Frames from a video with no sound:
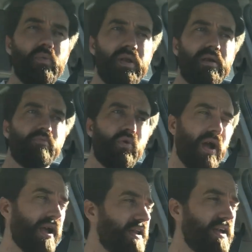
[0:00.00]
when I'm
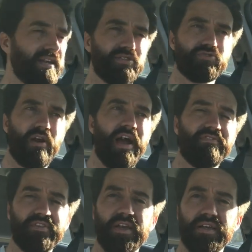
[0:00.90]
writing and
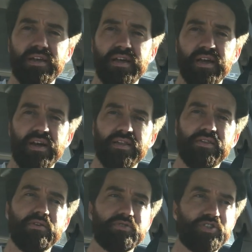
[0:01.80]
drafting
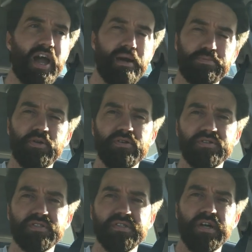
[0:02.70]
those chapters,